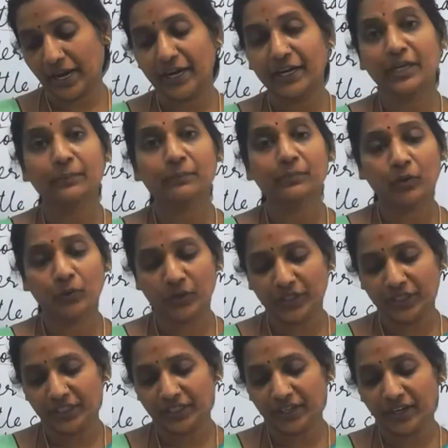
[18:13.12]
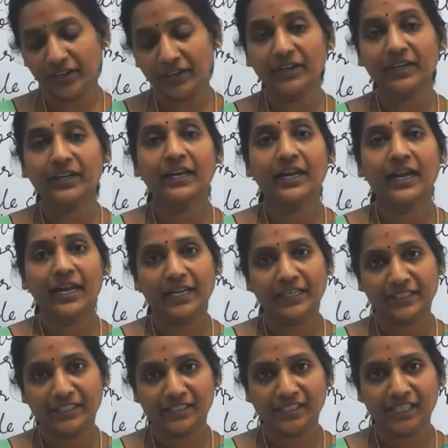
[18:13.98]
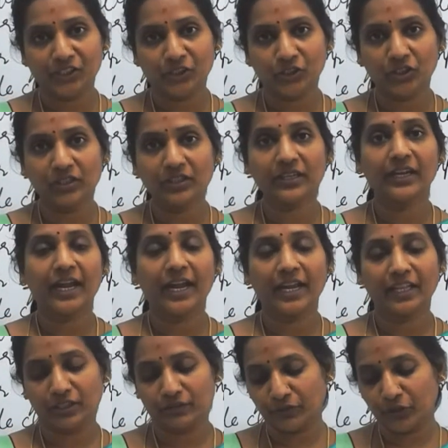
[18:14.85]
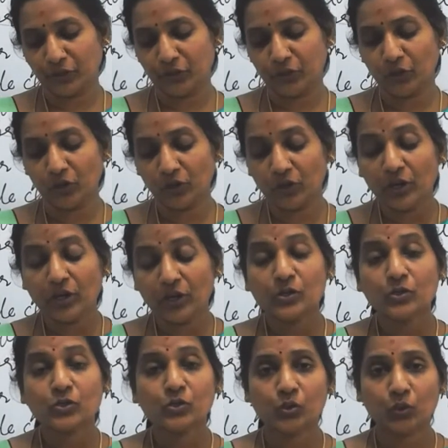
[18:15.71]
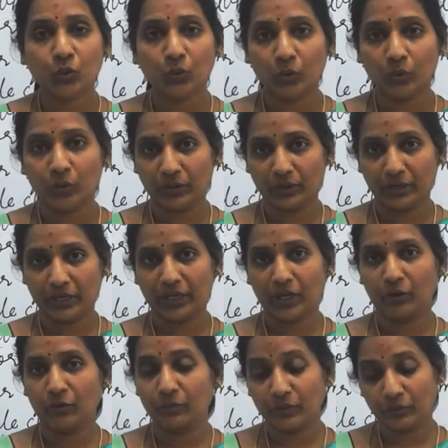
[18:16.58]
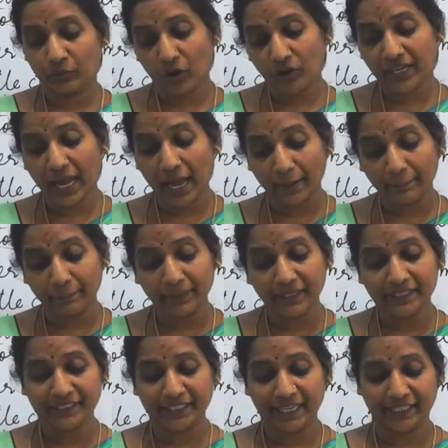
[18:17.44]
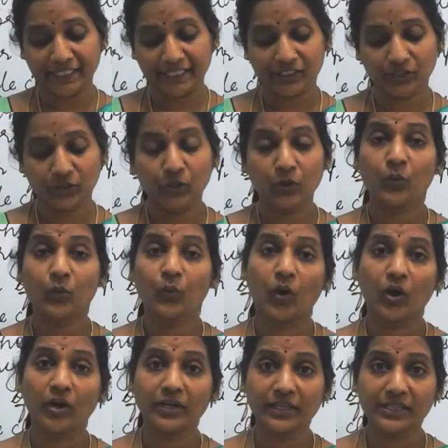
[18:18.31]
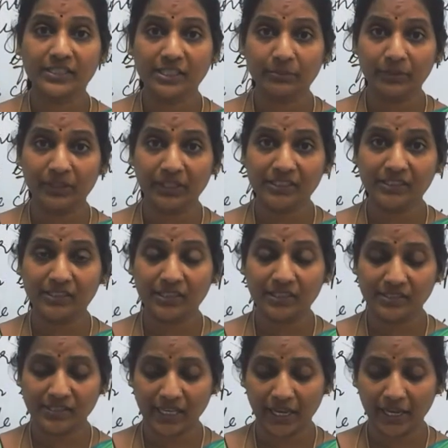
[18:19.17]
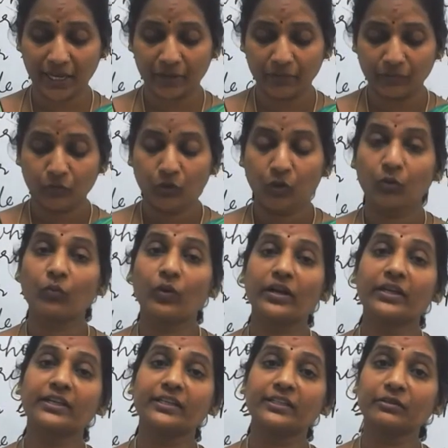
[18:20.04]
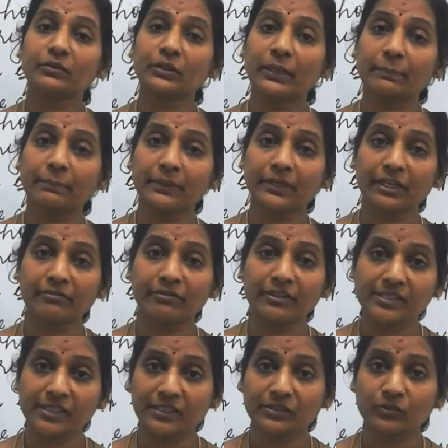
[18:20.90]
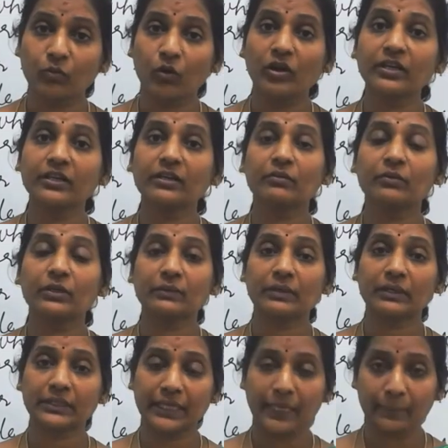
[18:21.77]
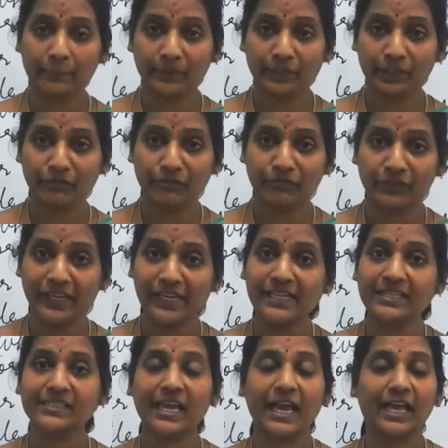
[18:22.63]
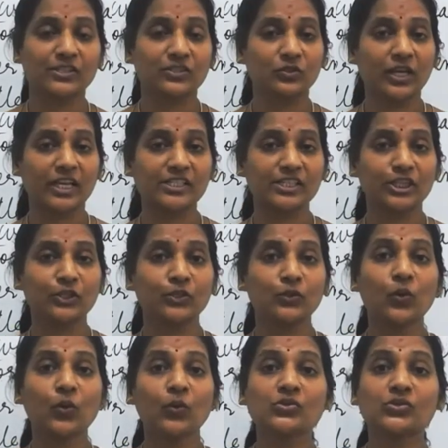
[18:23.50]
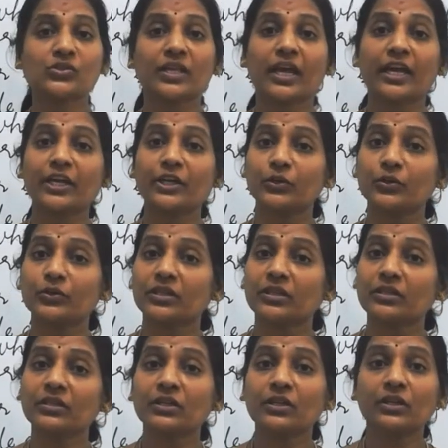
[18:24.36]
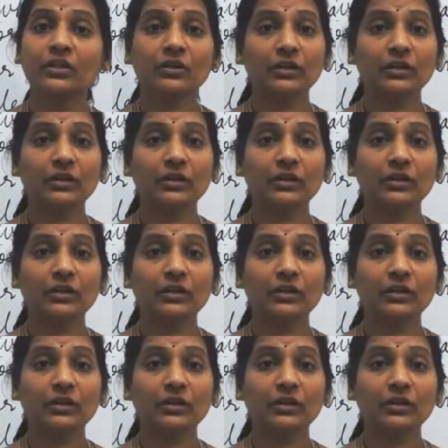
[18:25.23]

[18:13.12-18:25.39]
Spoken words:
end up over here, end the session, end the video. So now what happens next? What does the minister say? Whether the emperor visits, whatever the emperor feels, as soon as he goes there into the